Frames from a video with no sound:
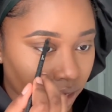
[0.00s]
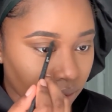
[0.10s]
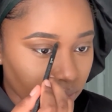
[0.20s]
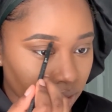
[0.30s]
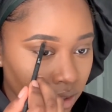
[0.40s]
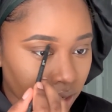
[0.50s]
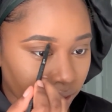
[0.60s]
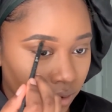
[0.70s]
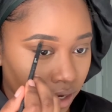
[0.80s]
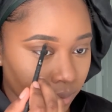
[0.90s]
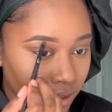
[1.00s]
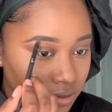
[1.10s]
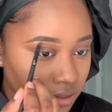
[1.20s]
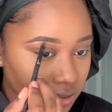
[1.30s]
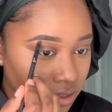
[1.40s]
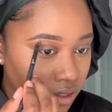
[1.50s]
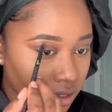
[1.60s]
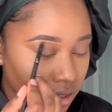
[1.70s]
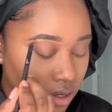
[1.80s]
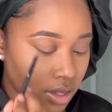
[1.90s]
I cry to my
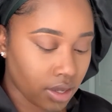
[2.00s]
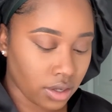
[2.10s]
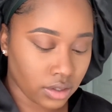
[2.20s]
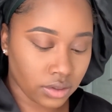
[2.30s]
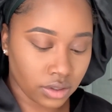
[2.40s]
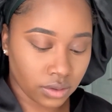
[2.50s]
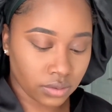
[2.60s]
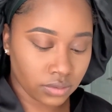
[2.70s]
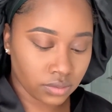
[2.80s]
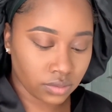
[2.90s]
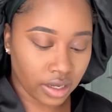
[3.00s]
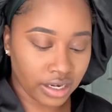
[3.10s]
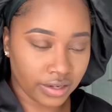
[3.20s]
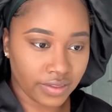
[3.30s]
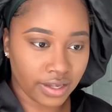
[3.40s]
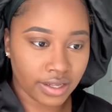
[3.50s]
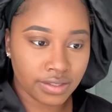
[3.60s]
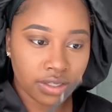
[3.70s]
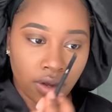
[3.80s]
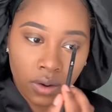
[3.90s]
sister, you know. And I think
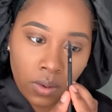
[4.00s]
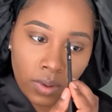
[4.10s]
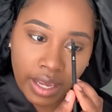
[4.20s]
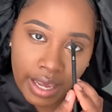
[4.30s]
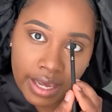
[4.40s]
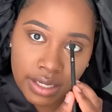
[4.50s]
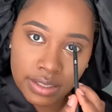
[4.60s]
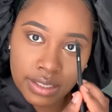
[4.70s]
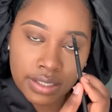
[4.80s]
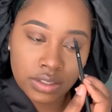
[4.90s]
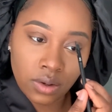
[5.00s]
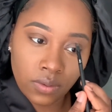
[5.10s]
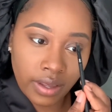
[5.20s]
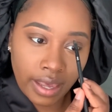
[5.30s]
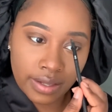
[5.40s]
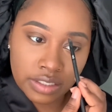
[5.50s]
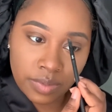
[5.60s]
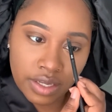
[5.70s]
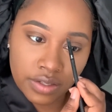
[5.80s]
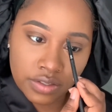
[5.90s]
it's okay. It's okay to
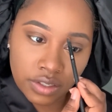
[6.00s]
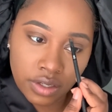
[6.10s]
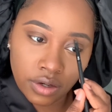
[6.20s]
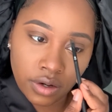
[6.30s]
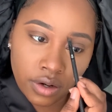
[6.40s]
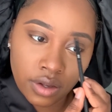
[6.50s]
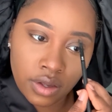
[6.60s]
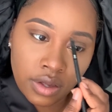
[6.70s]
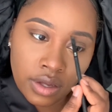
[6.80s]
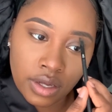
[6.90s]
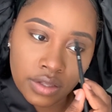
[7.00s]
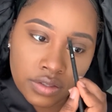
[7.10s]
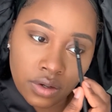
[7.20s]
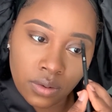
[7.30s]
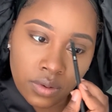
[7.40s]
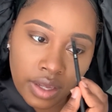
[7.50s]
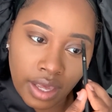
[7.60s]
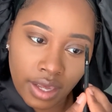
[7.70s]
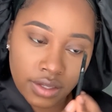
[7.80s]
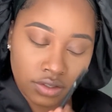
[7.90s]
be insecure. It's
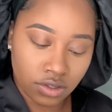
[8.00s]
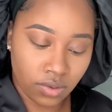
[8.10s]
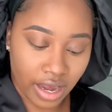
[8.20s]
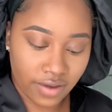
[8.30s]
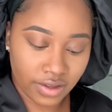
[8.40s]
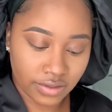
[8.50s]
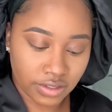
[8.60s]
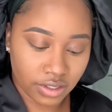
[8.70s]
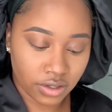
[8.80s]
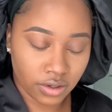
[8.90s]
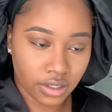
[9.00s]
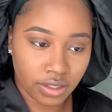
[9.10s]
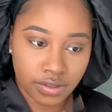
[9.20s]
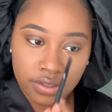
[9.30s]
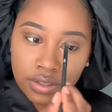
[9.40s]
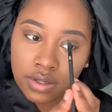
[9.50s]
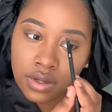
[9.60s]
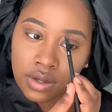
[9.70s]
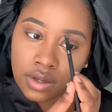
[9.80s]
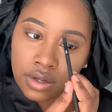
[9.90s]
okay to have insecurities.
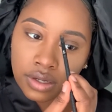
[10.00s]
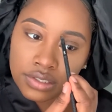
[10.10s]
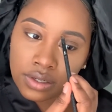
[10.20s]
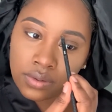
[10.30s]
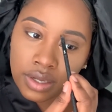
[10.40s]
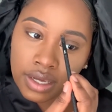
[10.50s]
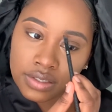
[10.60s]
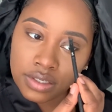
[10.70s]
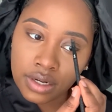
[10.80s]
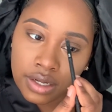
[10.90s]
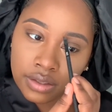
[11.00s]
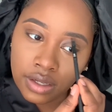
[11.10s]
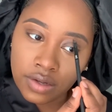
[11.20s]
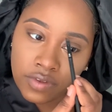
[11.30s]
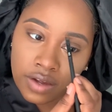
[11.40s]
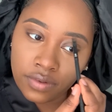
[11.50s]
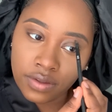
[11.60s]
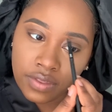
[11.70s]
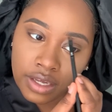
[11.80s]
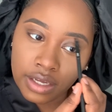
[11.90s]
It's okay to not love
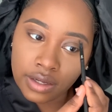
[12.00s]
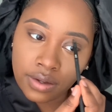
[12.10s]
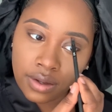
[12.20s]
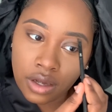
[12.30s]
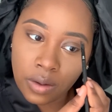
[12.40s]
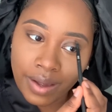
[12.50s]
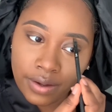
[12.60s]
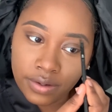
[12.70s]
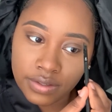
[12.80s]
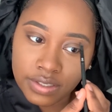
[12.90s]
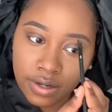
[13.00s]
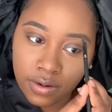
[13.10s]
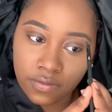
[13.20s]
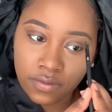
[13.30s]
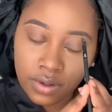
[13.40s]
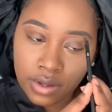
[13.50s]
everything about yourself.